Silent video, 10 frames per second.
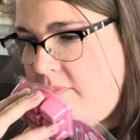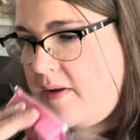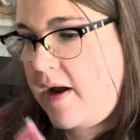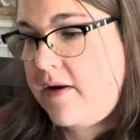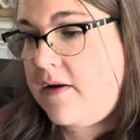
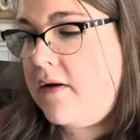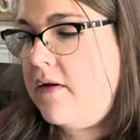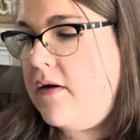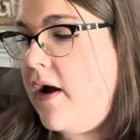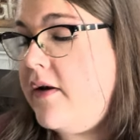I
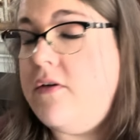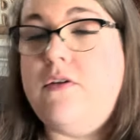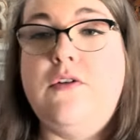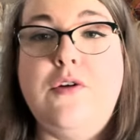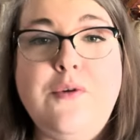I
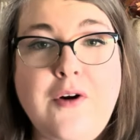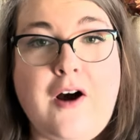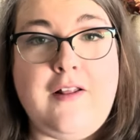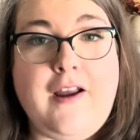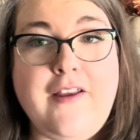do
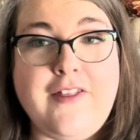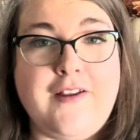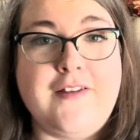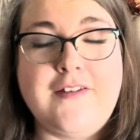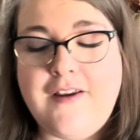not like
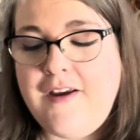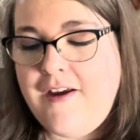this.